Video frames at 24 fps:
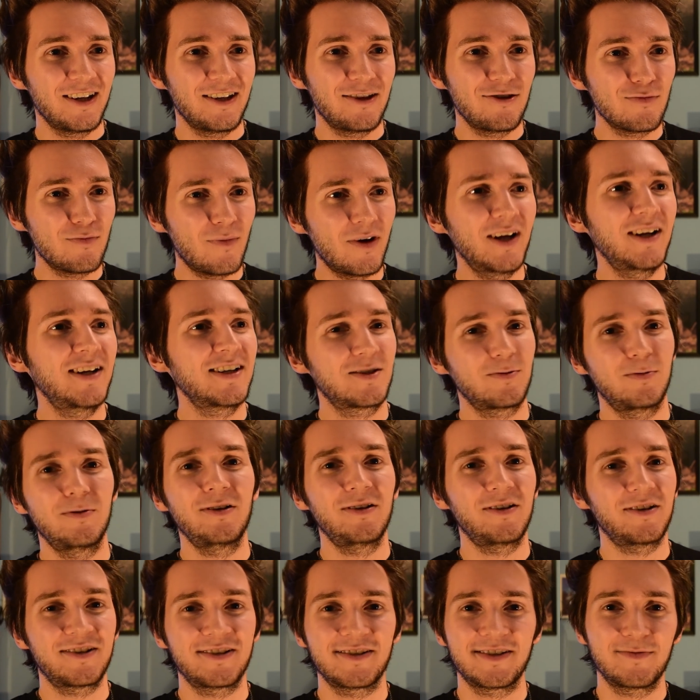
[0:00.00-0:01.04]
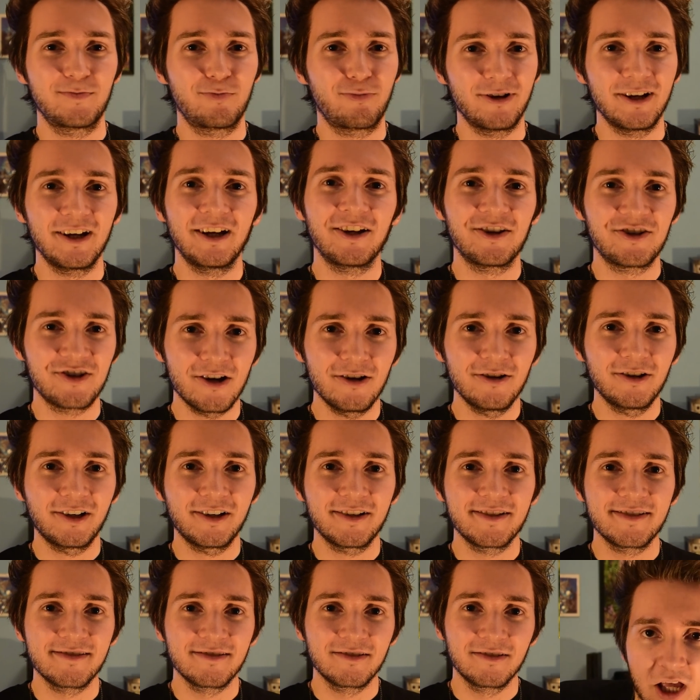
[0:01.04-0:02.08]
You might as well just bring
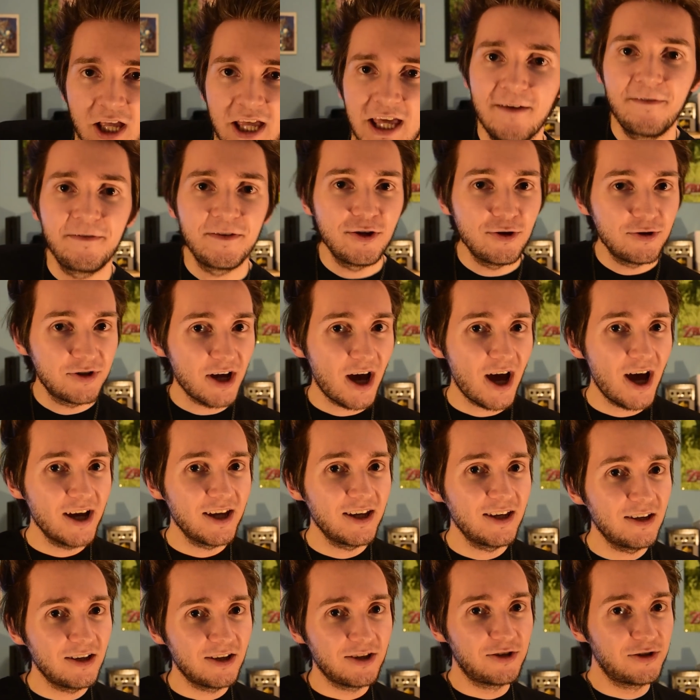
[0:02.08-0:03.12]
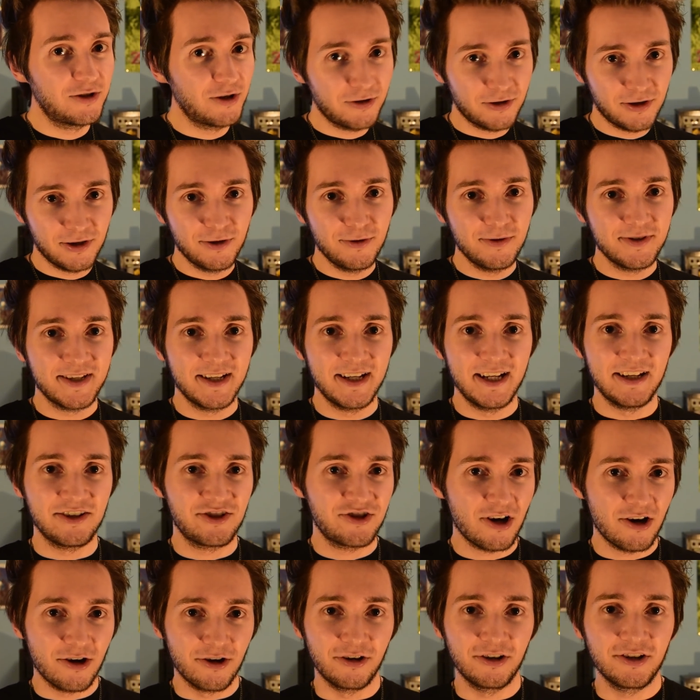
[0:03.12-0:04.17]
sharks. If you die, you don't lose any
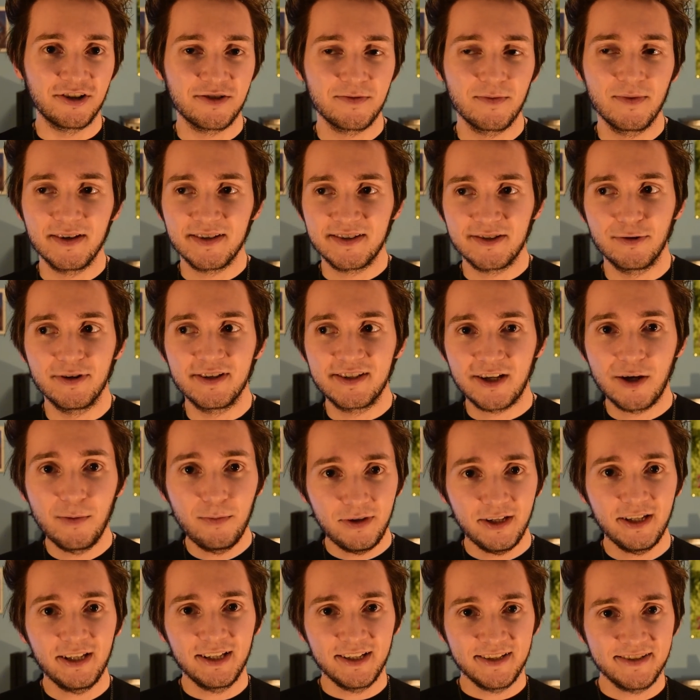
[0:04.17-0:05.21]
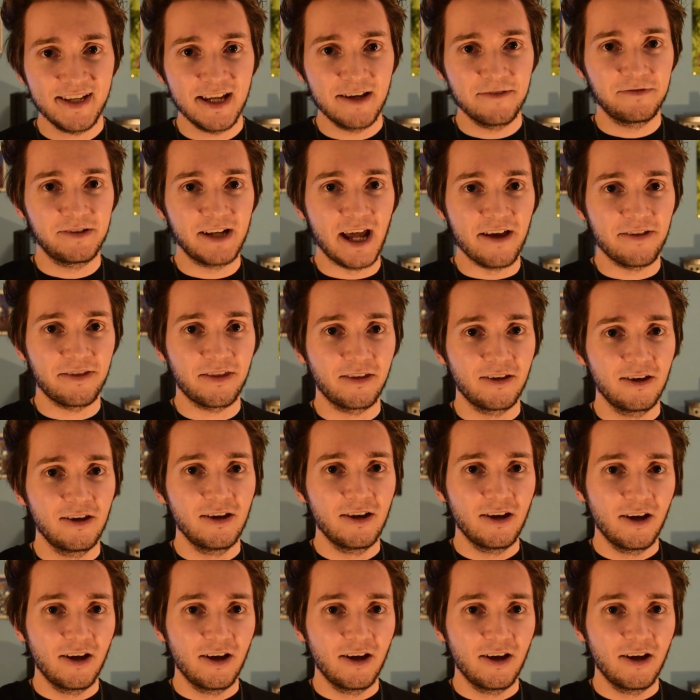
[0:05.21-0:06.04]
charge, so it's completely safe death.